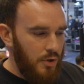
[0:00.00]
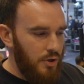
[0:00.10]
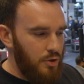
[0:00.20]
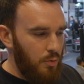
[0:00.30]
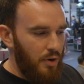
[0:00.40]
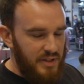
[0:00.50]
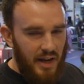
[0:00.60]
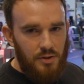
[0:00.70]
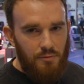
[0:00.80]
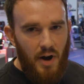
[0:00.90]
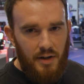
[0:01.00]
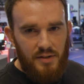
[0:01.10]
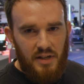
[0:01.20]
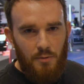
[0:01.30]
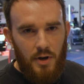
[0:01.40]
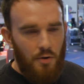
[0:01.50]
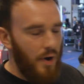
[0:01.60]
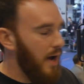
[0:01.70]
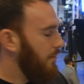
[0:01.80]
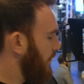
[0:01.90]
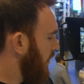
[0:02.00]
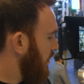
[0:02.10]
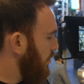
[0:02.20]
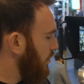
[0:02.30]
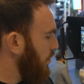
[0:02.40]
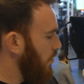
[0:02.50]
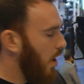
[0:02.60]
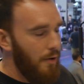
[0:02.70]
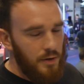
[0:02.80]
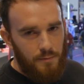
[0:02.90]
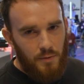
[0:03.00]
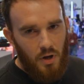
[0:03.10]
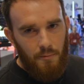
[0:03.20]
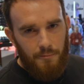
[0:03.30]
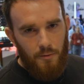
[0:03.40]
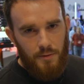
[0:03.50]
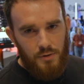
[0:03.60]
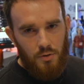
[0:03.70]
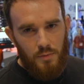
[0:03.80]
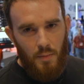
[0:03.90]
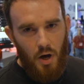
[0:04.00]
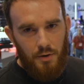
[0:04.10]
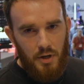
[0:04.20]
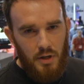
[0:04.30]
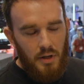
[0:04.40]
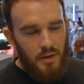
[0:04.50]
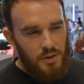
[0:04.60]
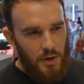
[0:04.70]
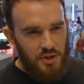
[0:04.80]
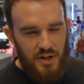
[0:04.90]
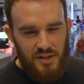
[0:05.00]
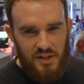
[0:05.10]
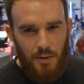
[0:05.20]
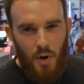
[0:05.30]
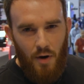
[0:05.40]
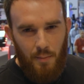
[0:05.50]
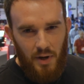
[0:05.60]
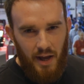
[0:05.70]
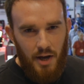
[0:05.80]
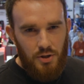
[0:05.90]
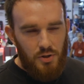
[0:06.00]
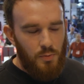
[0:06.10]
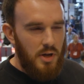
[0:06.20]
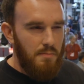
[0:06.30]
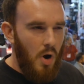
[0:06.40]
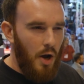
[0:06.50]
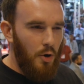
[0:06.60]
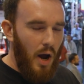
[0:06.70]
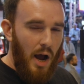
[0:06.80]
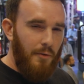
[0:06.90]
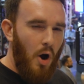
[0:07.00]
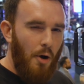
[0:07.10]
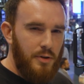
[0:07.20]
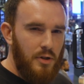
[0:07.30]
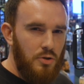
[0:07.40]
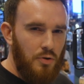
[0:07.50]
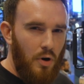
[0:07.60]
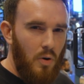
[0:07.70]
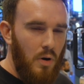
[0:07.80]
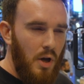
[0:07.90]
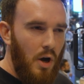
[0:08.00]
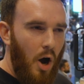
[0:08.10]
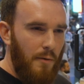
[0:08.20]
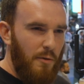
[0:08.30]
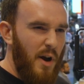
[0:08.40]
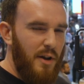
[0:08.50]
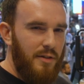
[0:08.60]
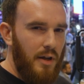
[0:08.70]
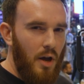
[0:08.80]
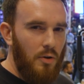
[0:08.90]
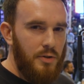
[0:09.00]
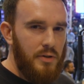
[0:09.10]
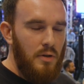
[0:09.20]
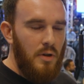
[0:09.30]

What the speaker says: you just want to test rack and see where you're at, you can do iris from the comfort of the zoom demand, especially in cinema applications where you might not have iris control over anything else,